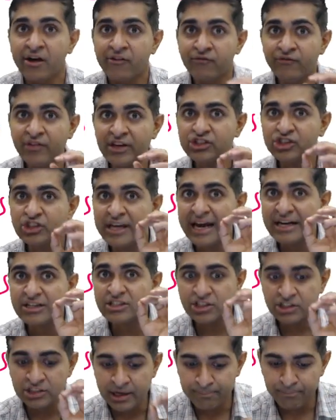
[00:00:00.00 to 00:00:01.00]
which
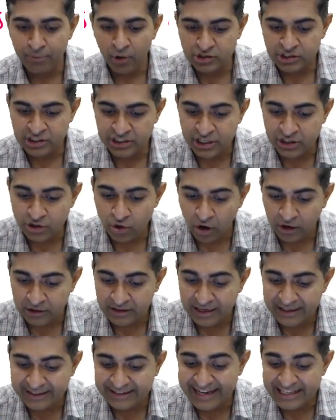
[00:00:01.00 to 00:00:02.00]
gets deposited on
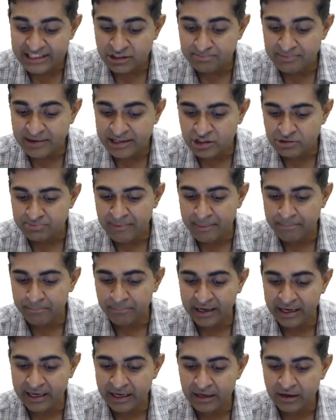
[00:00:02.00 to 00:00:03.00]
the Descemet's
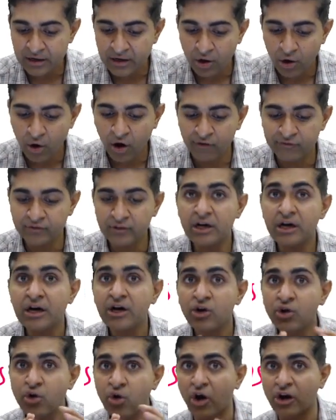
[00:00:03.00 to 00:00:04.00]
membrane of the
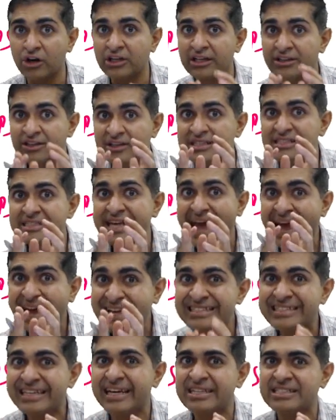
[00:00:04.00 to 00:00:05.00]
cornea. This
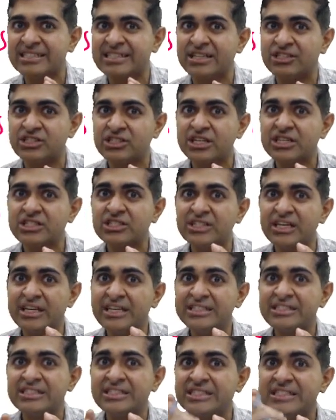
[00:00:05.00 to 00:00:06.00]
excrescences
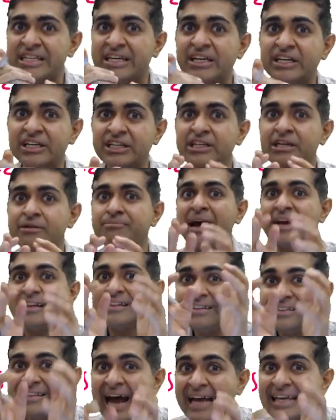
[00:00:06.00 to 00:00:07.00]
is secreted by
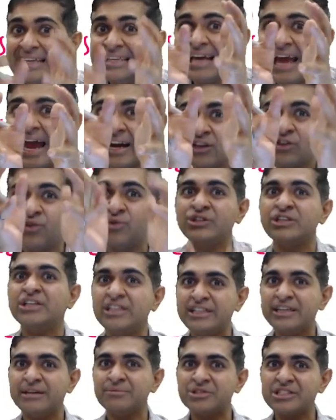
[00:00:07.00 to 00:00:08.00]
the dying
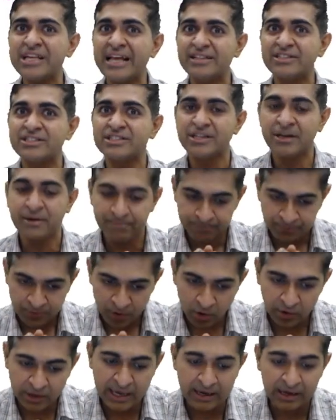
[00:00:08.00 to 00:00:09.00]
endothelium cells.
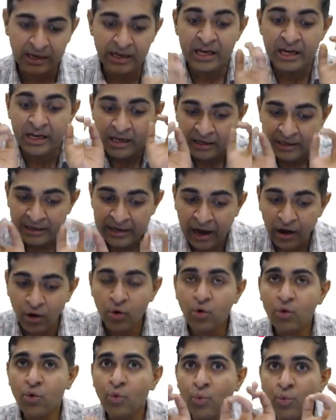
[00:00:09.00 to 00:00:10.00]
Okay,
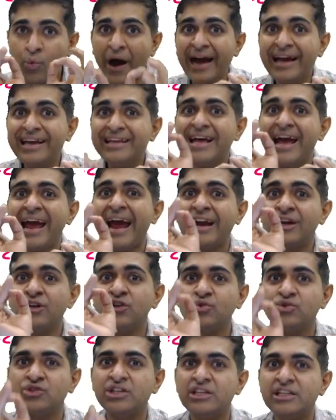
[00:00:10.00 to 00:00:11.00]
now why the
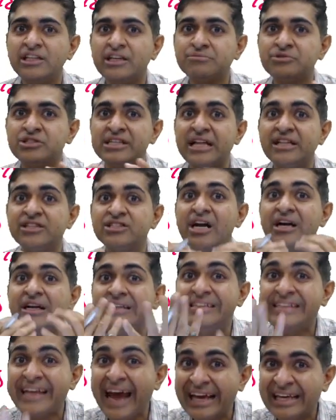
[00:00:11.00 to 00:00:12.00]
endothelium cells are
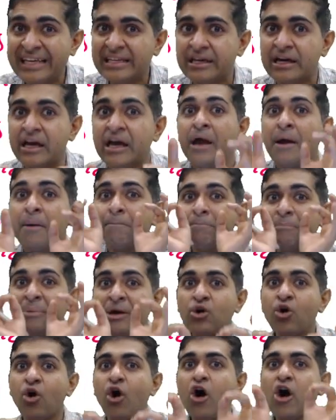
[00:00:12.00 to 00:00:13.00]
dying?
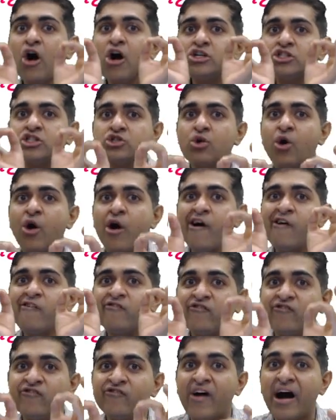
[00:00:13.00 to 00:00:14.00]
Because
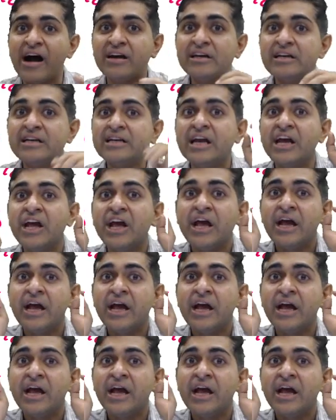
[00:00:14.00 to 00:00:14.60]
of one